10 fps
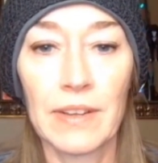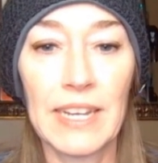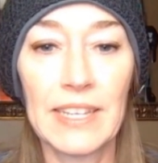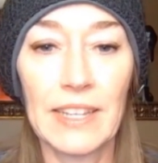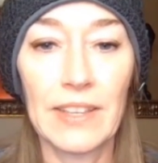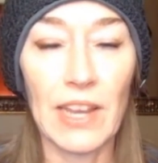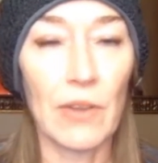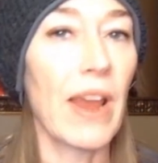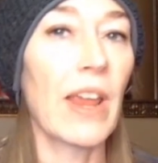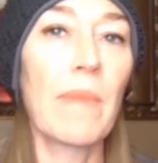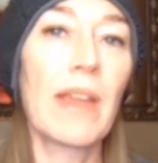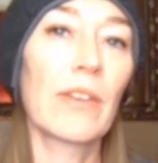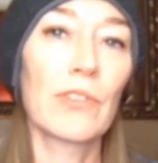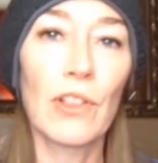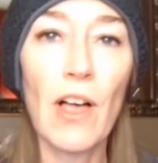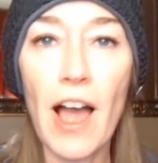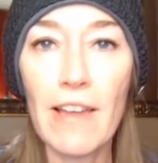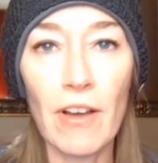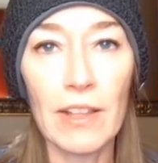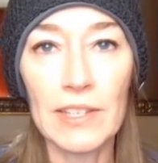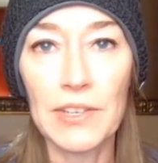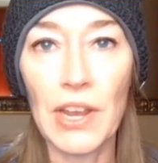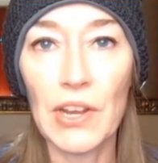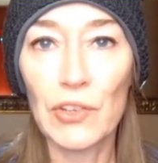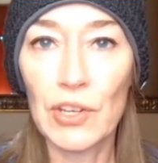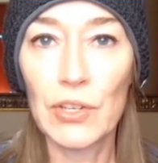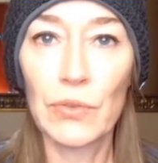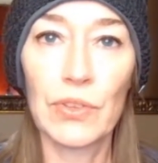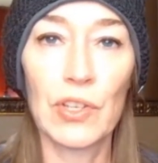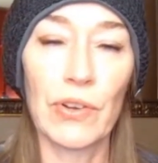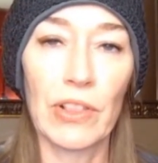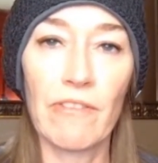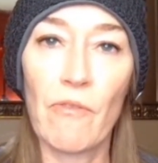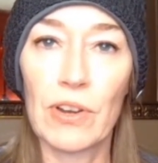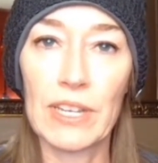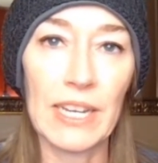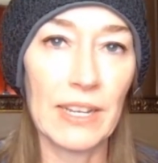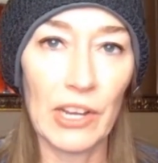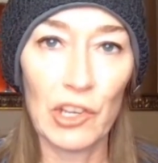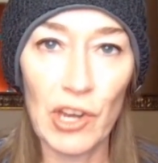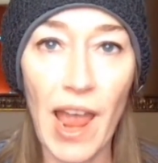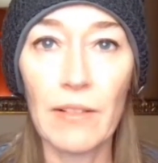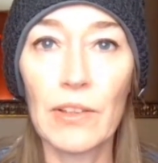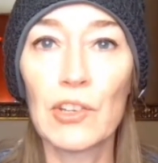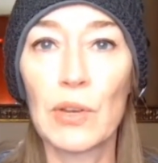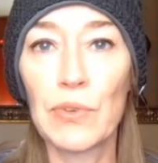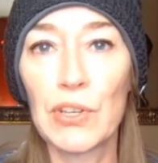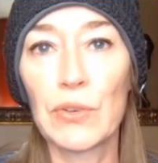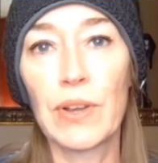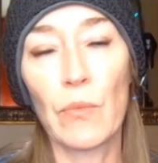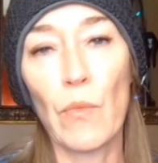He did this at Rank Makers Live on stage. He'd do this during the 14-day challenge. He would do it in